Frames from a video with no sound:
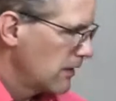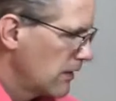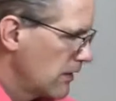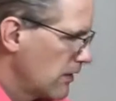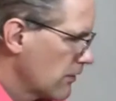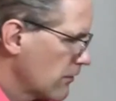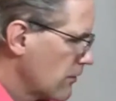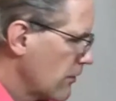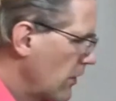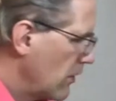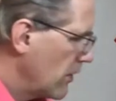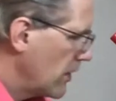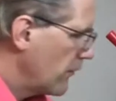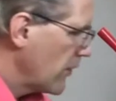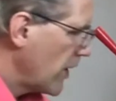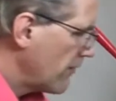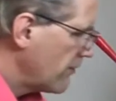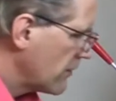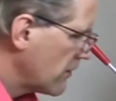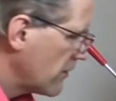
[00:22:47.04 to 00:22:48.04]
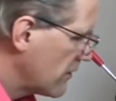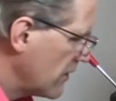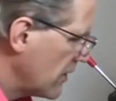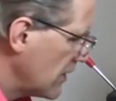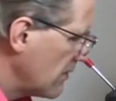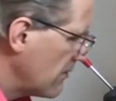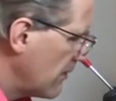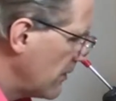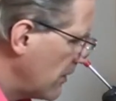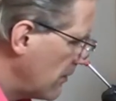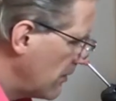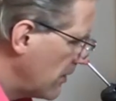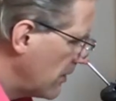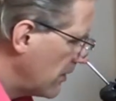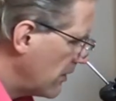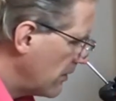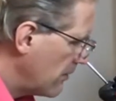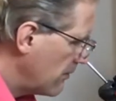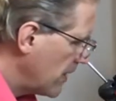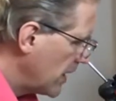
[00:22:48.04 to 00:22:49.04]
So if you have a C
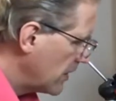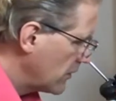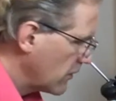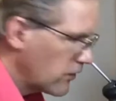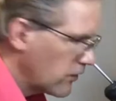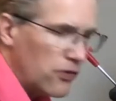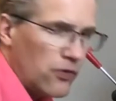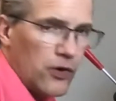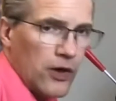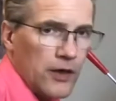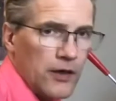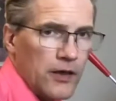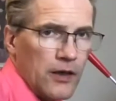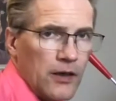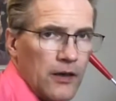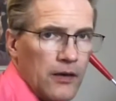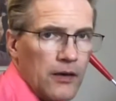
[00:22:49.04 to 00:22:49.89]
minor chord,